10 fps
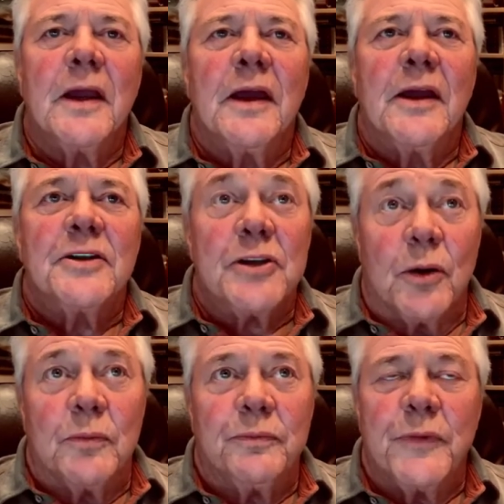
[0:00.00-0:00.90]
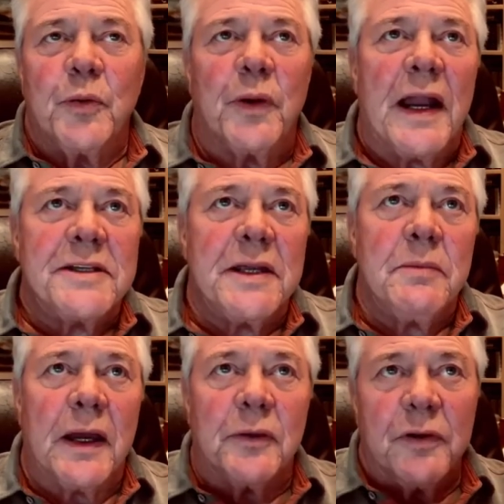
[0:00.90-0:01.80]
So, when I sit
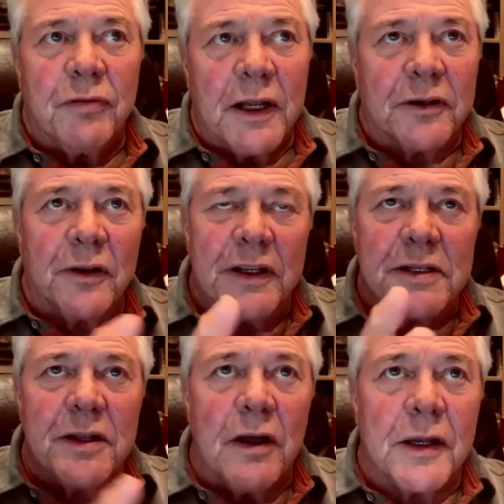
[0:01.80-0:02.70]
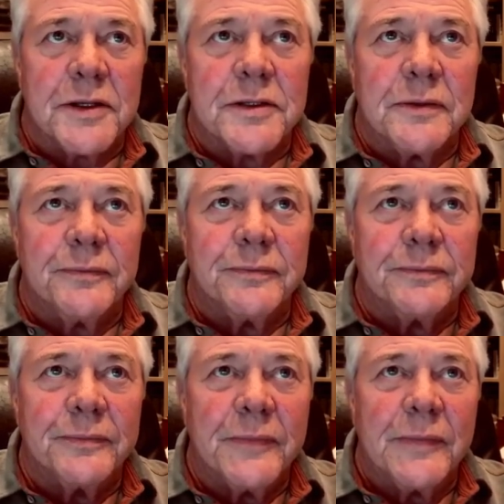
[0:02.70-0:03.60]
back and reflect on these thoughts,
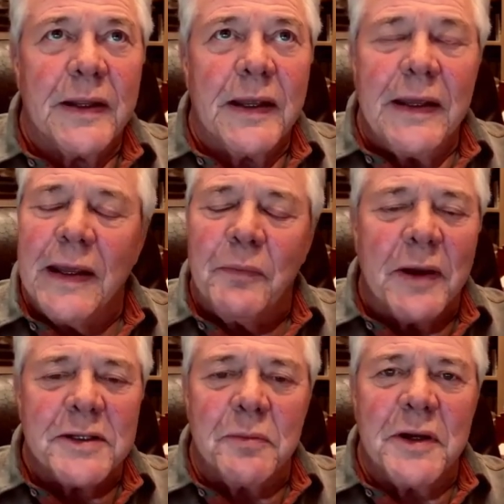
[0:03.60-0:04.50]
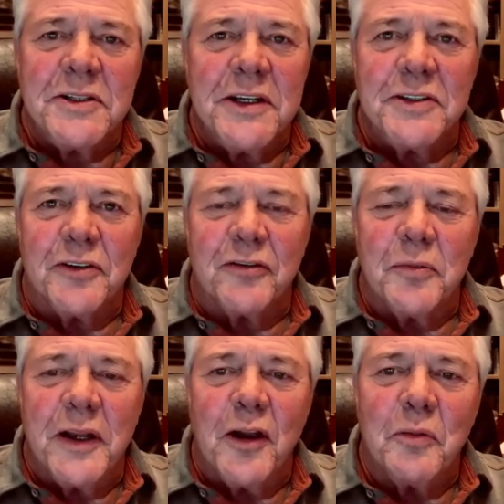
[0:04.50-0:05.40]
it makes it much easier for
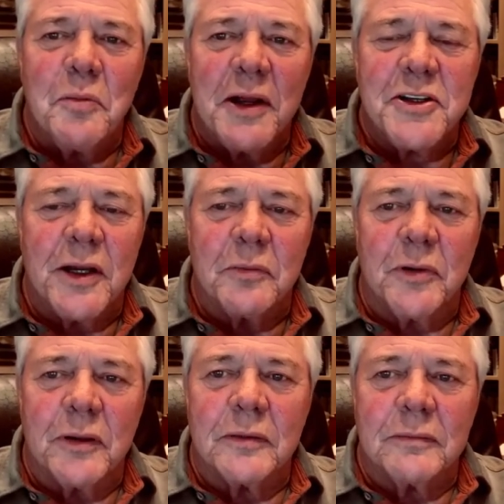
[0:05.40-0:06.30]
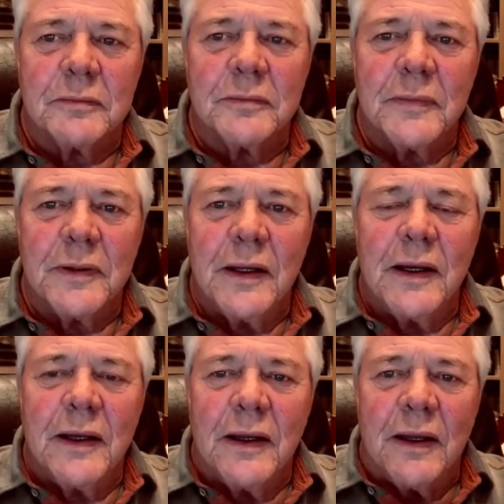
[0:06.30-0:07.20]
me to open my checkbook
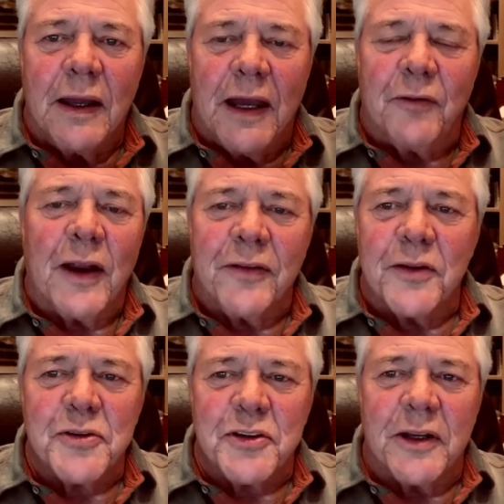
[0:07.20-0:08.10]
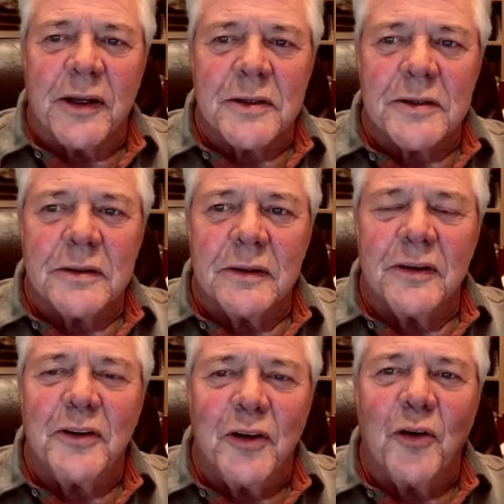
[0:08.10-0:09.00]
and write those checks,
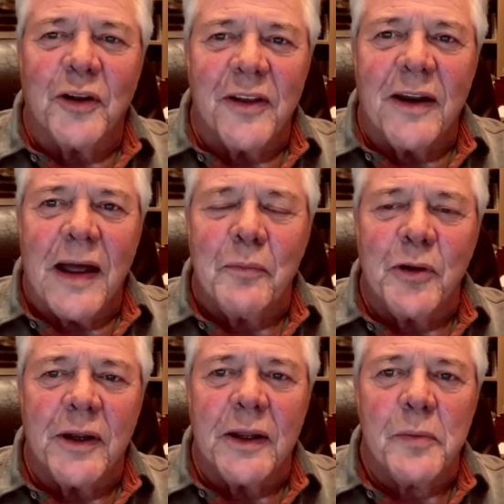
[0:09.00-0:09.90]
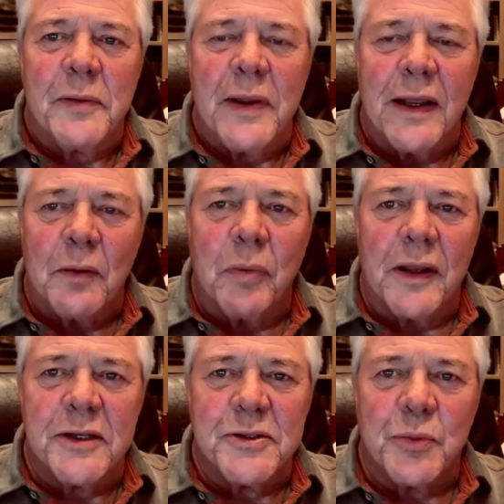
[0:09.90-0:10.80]
knowing that I'm putting them in a
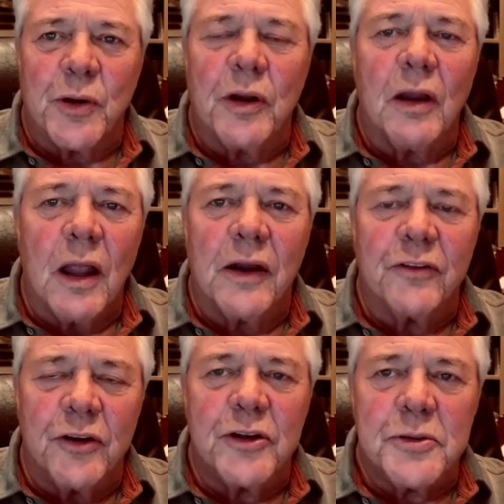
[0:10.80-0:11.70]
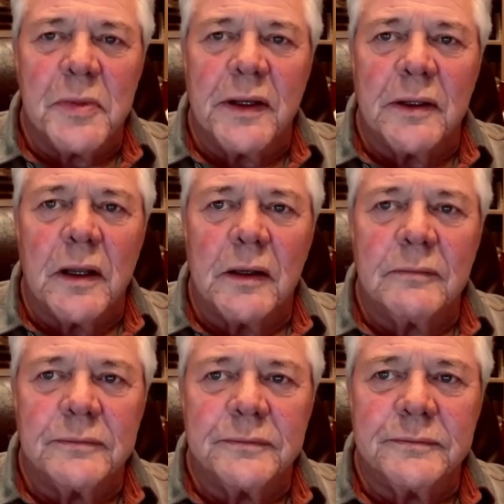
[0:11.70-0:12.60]
place where a lot of good is being done.
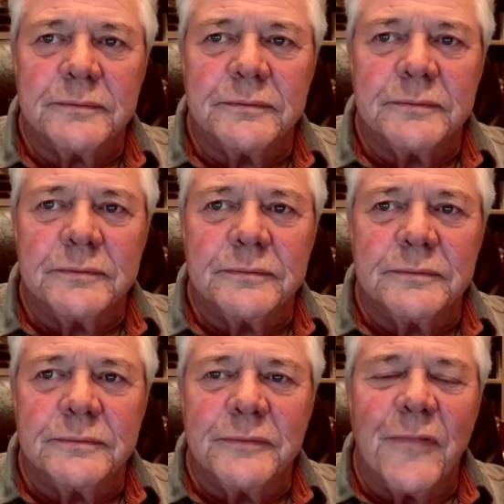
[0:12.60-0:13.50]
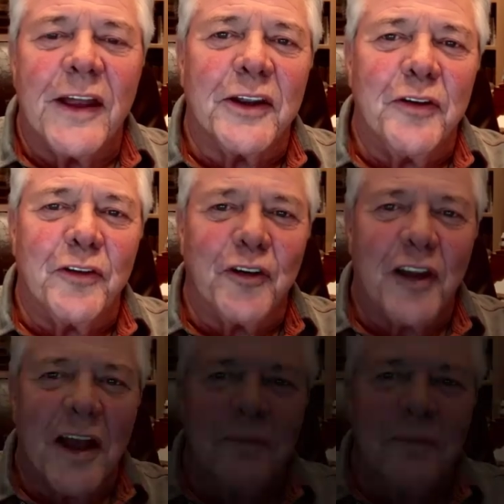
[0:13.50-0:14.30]
Thank you for your time.